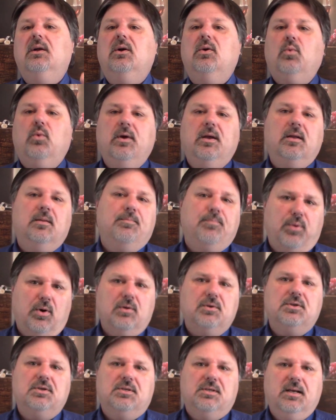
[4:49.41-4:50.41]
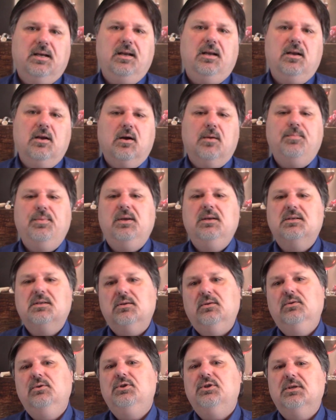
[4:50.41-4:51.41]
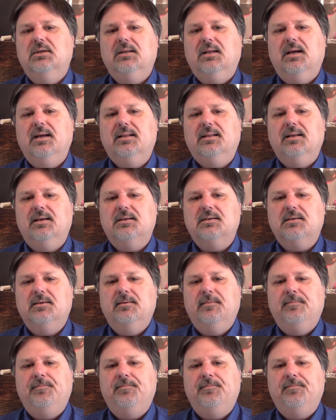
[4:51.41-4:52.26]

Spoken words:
with purchasing an ERP solution like this.